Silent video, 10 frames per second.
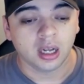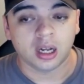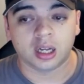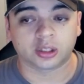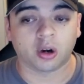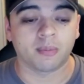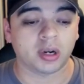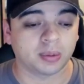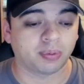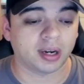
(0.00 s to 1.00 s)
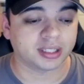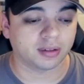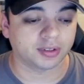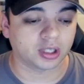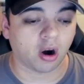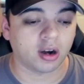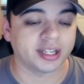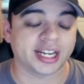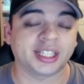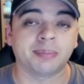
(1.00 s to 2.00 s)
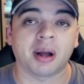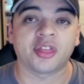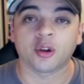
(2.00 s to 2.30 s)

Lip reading: The current market price of the card is actually about